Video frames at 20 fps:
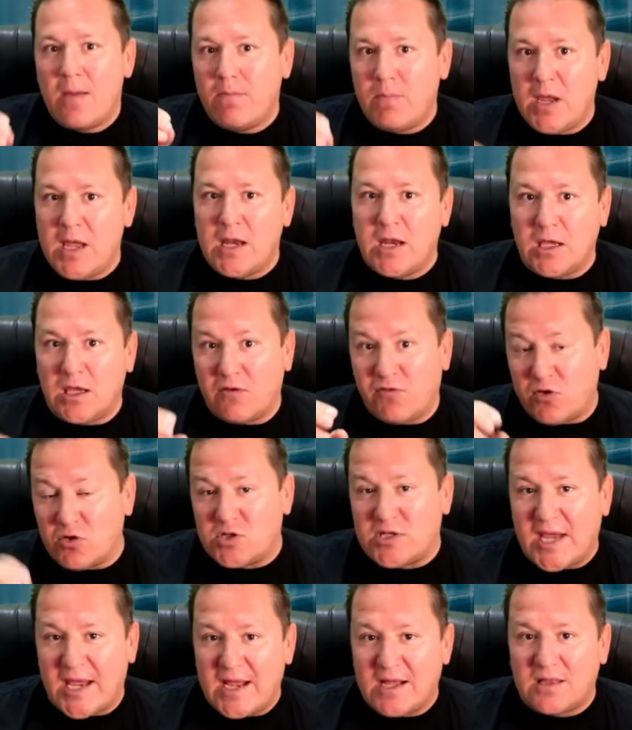Meaning if you
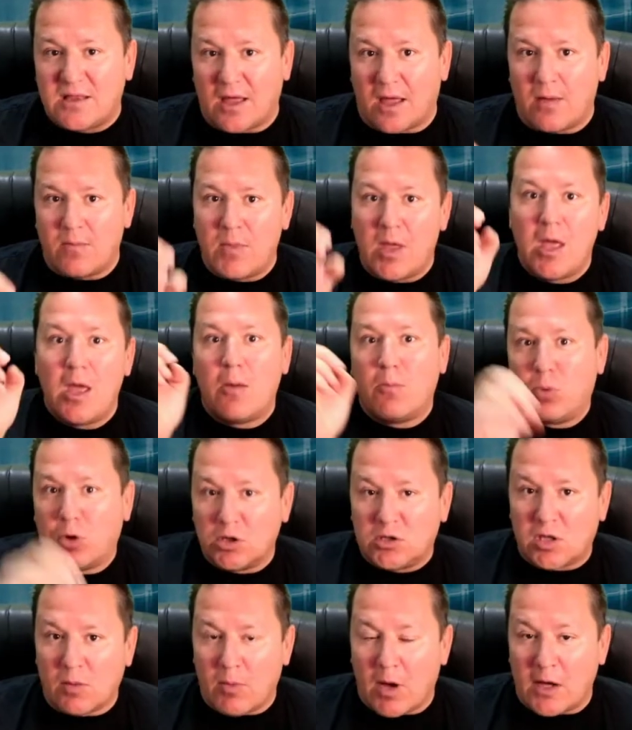take them,
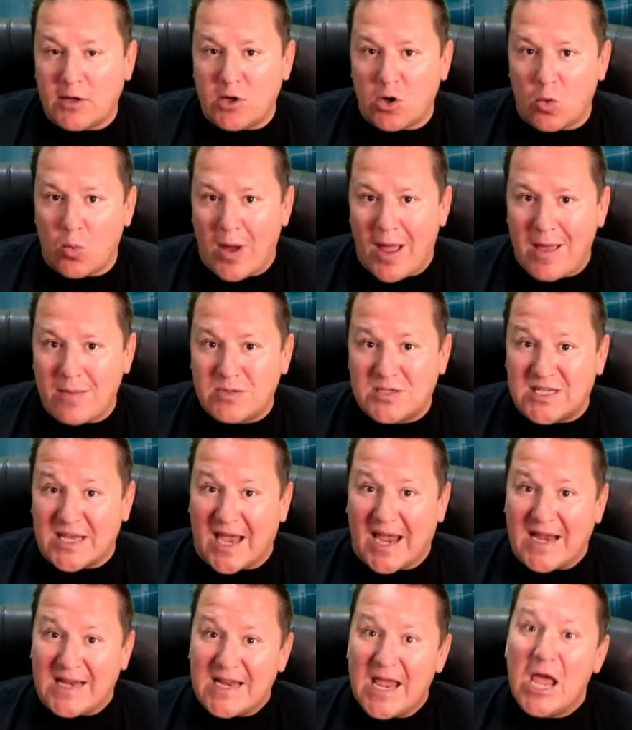put them on your
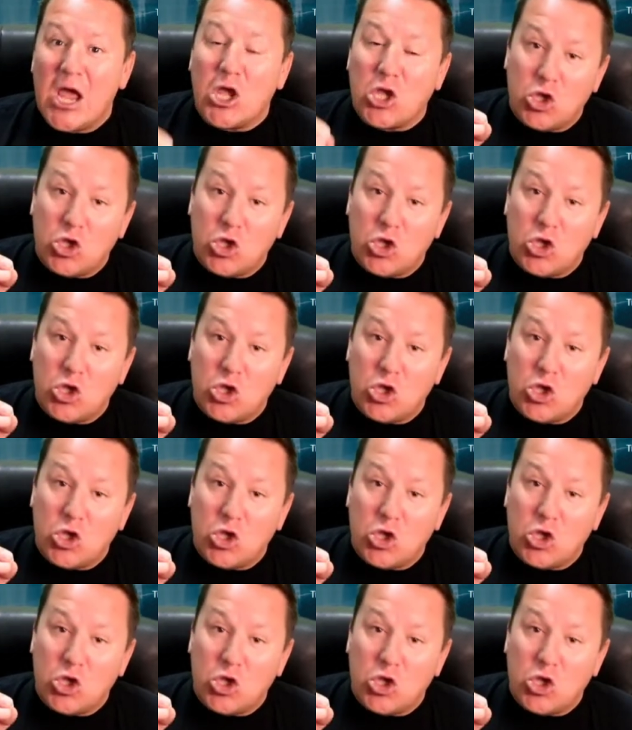website,